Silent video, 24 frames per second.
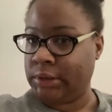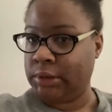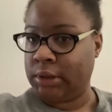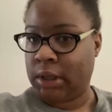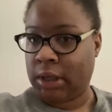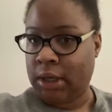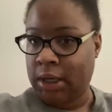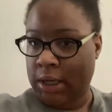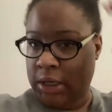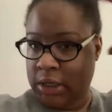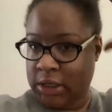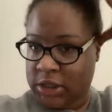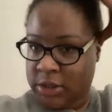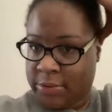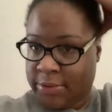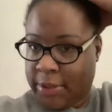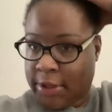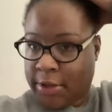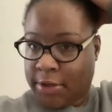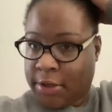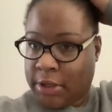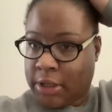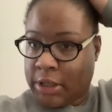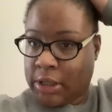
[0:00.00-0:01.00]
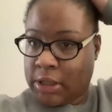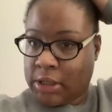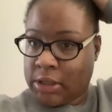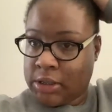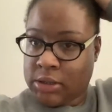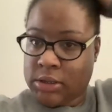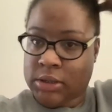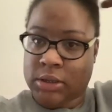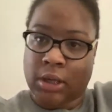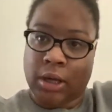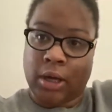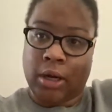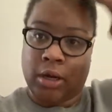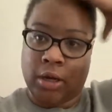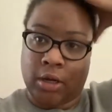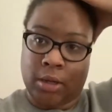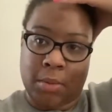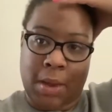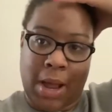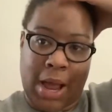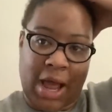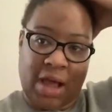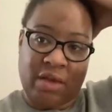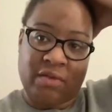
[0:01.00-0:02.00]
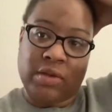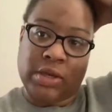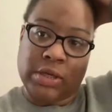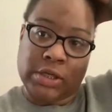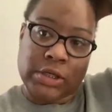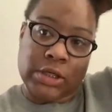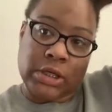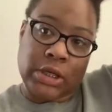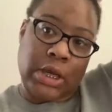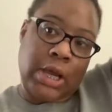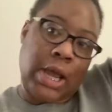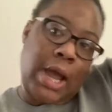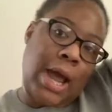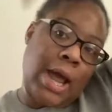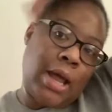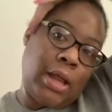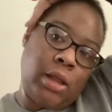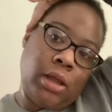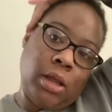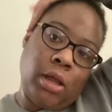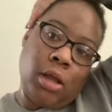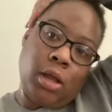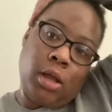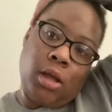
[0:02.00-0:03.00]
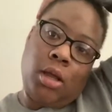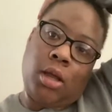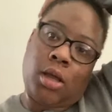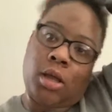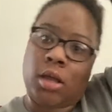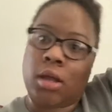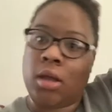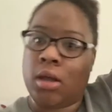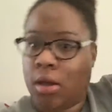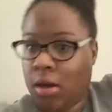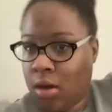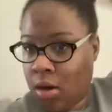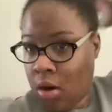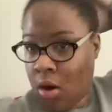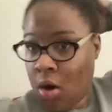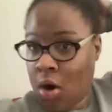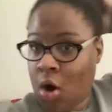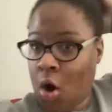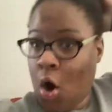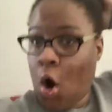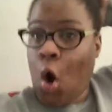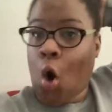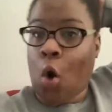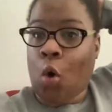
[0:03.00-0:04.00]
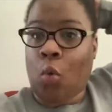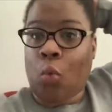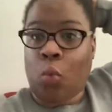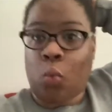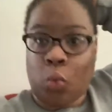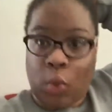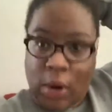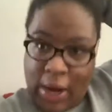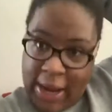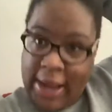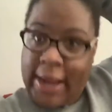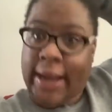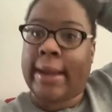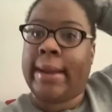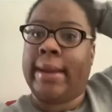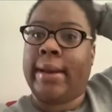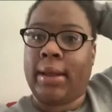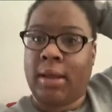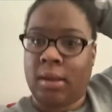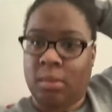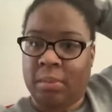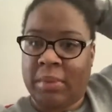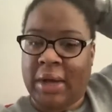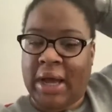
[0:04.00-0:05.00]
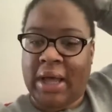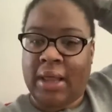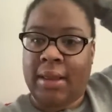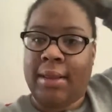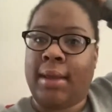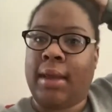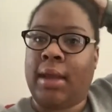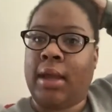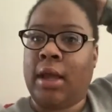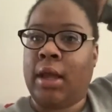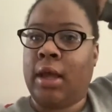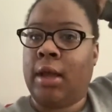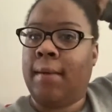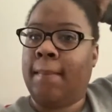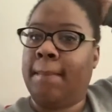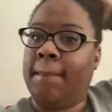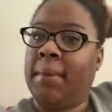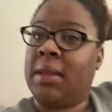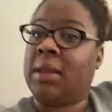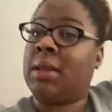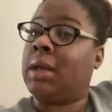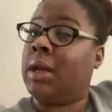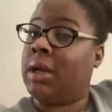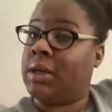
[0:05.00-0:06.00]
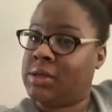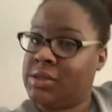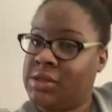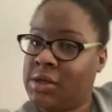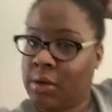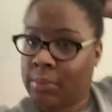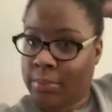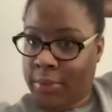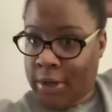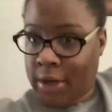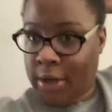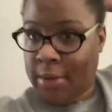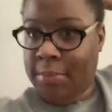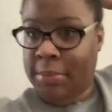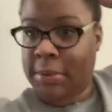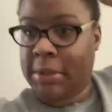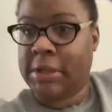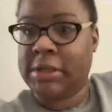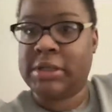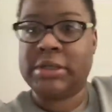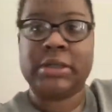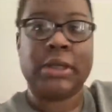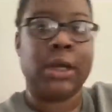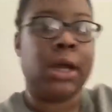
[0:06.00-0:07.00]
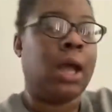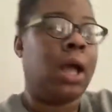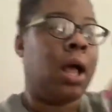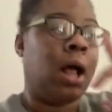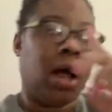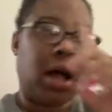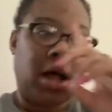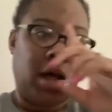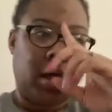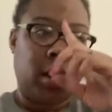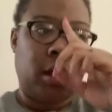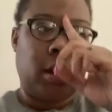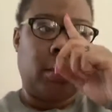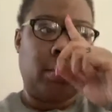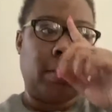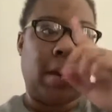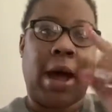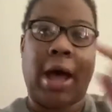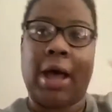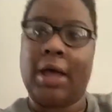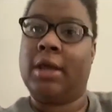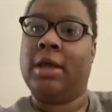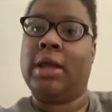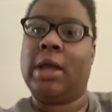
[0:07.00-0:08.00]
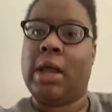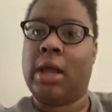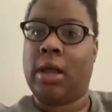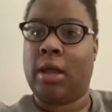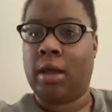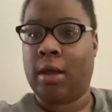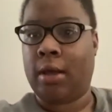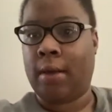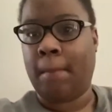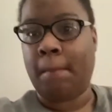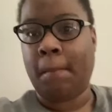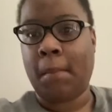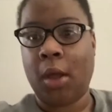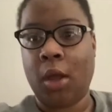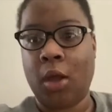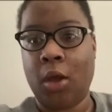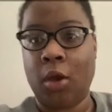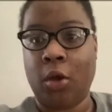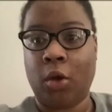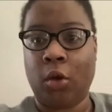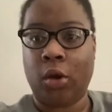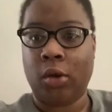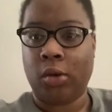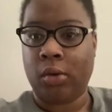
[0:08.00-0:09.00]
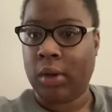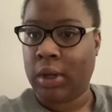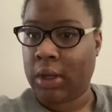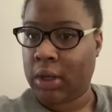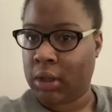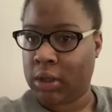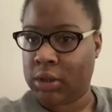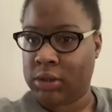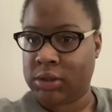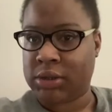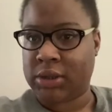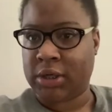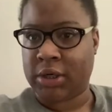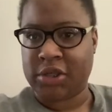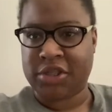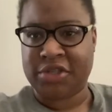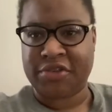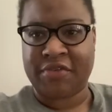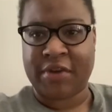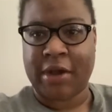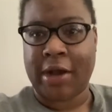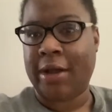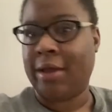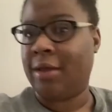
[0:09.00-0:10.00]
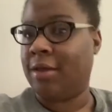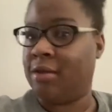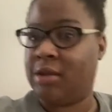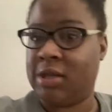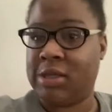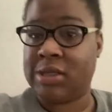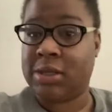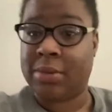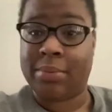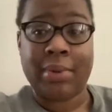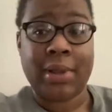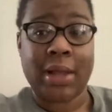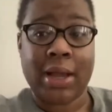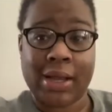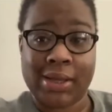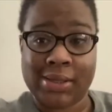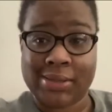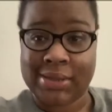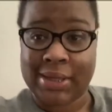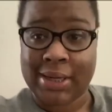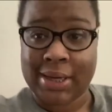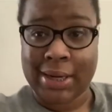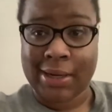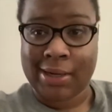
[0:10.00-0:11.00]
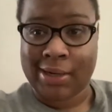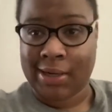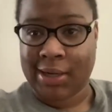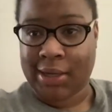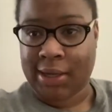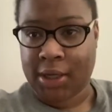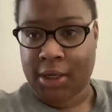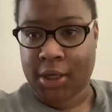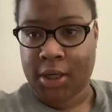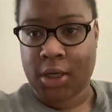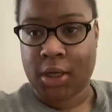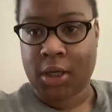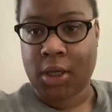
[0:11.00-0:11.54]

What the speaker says: an experience. Obviously I look raggedy by the head, but that is on purpose. I am going in search of all of the supplies that I need